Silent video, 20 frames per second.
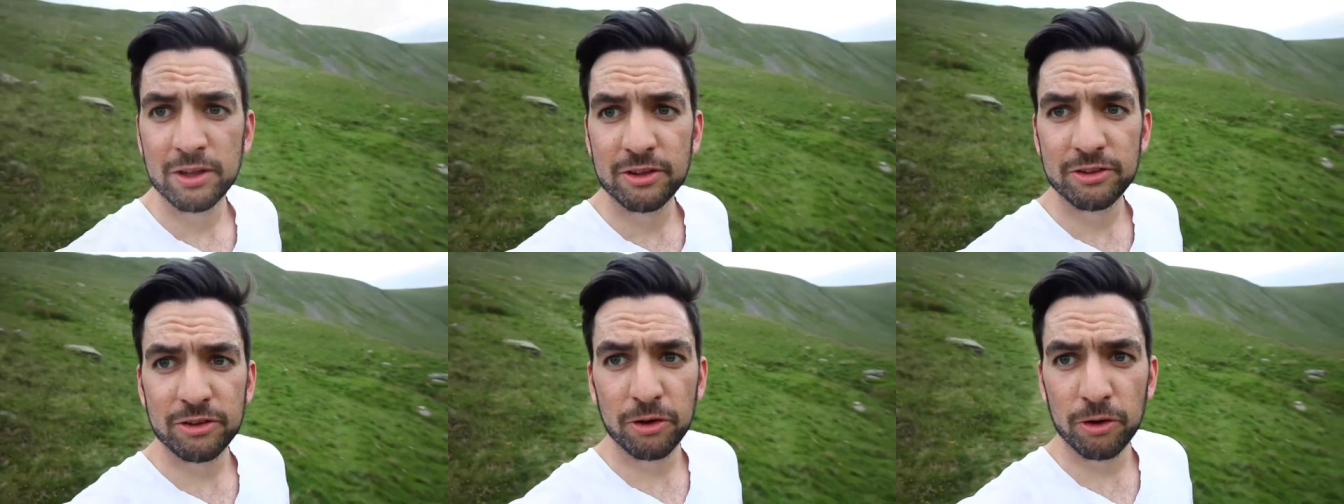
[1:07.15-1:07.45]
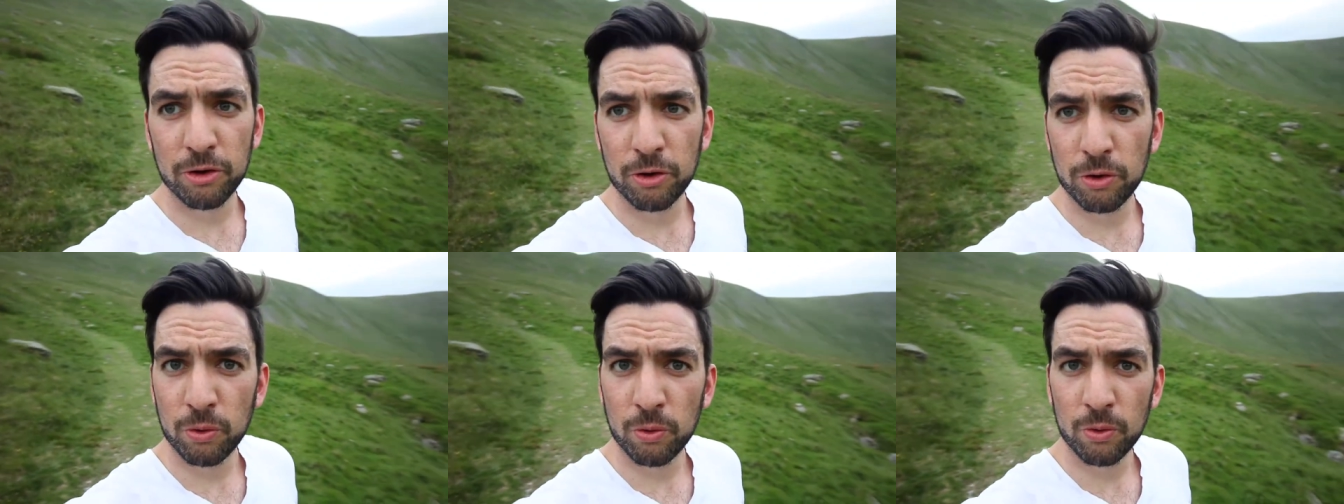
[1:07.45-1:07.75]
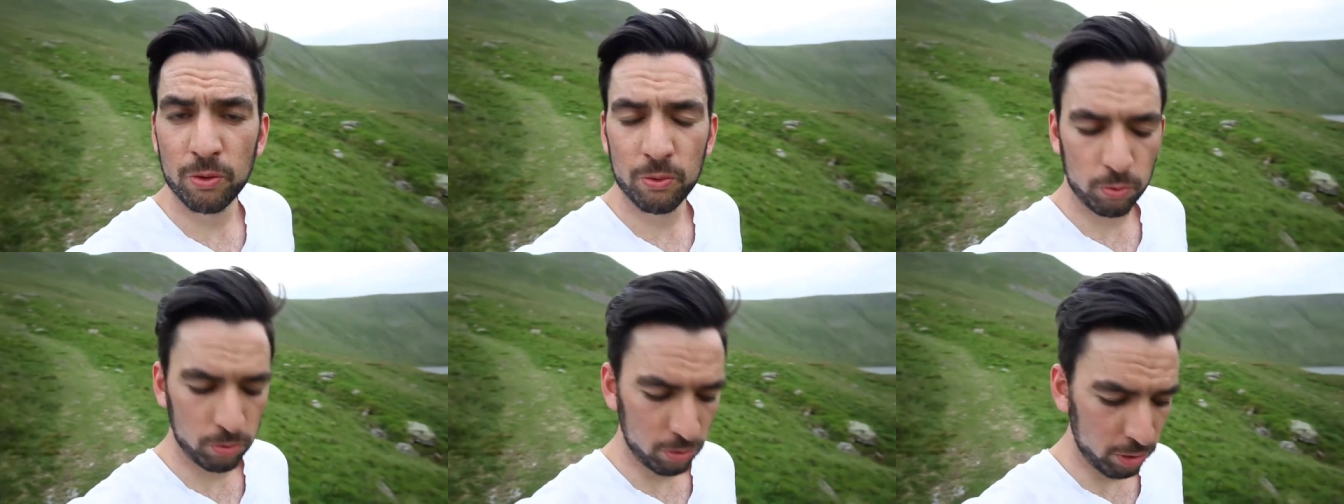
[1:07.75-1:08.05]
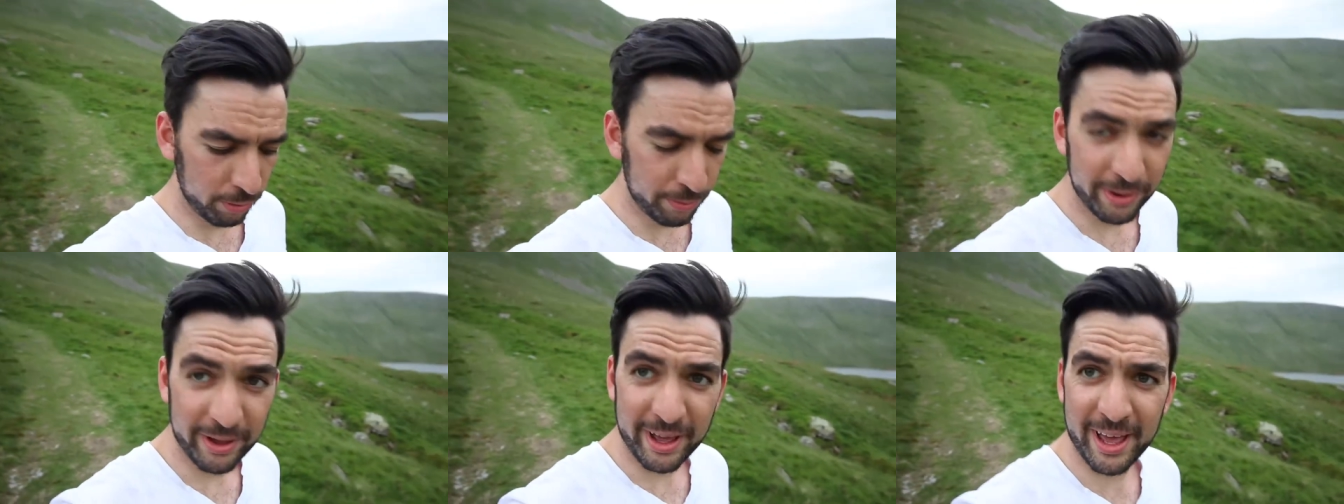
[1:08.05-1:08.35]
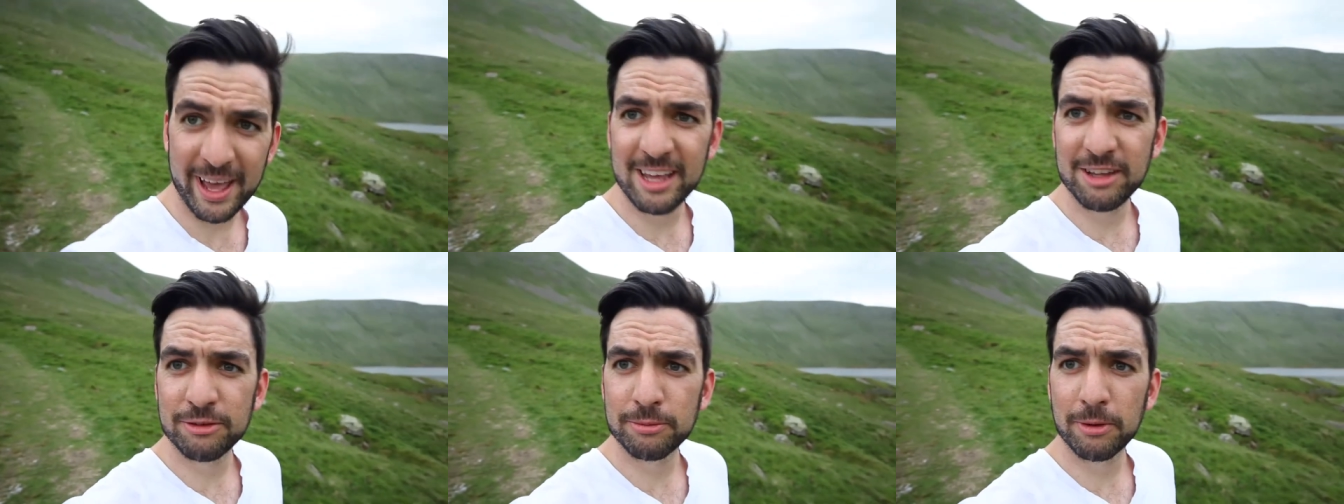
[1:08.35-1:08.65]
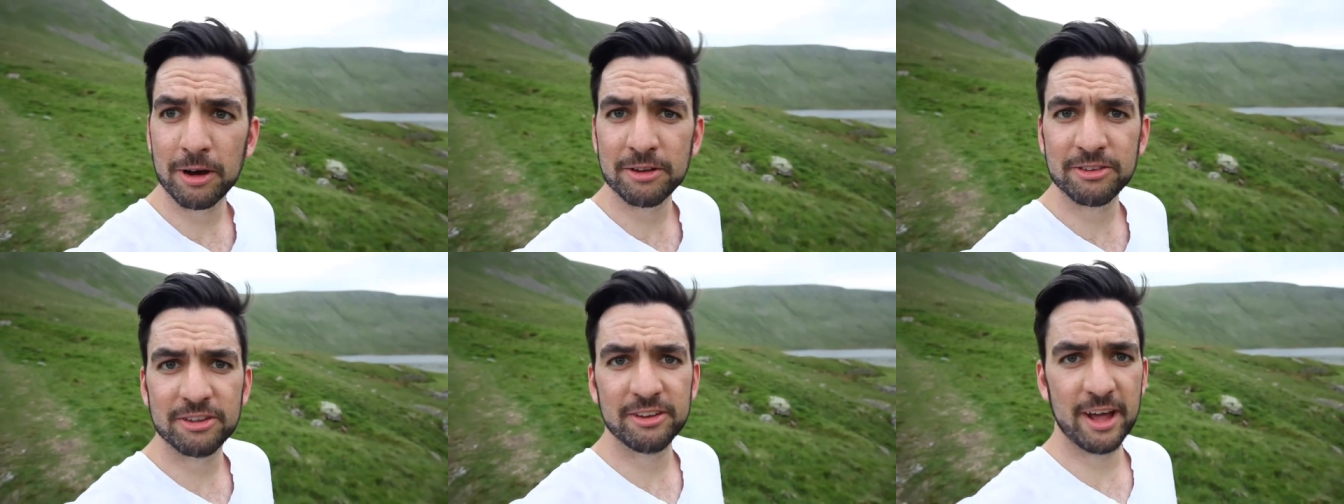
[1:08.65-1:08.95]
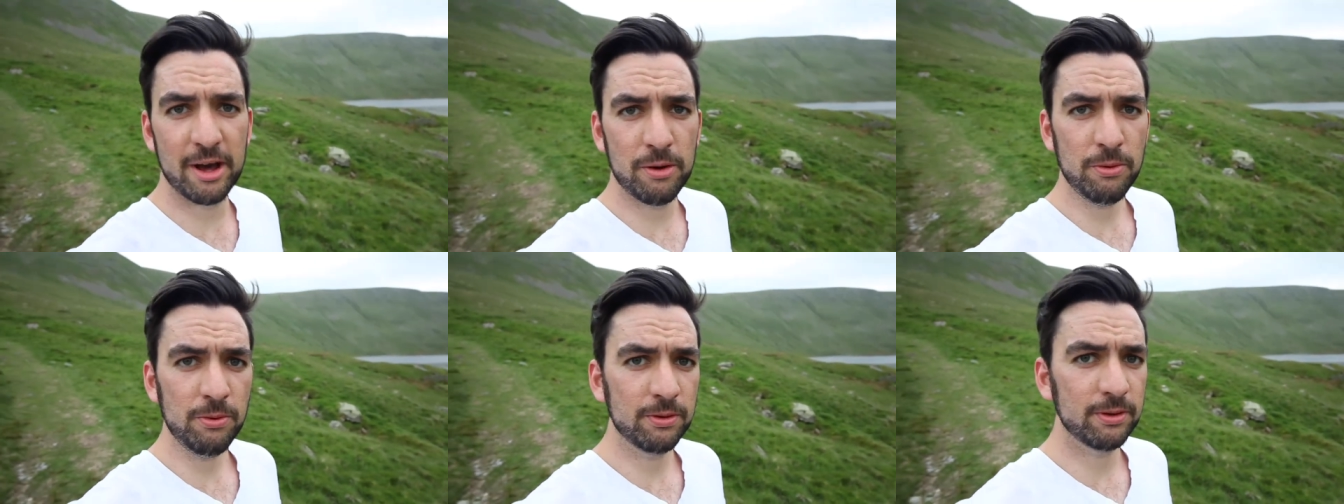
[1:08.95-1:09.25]
So we're up at Hayeswater
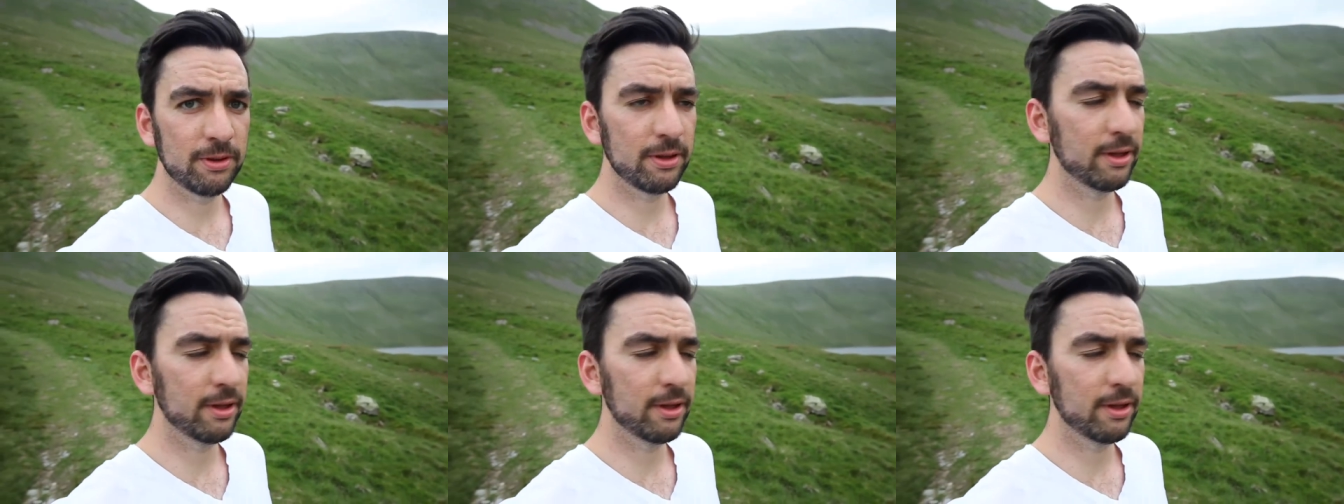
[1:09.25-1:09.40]
now.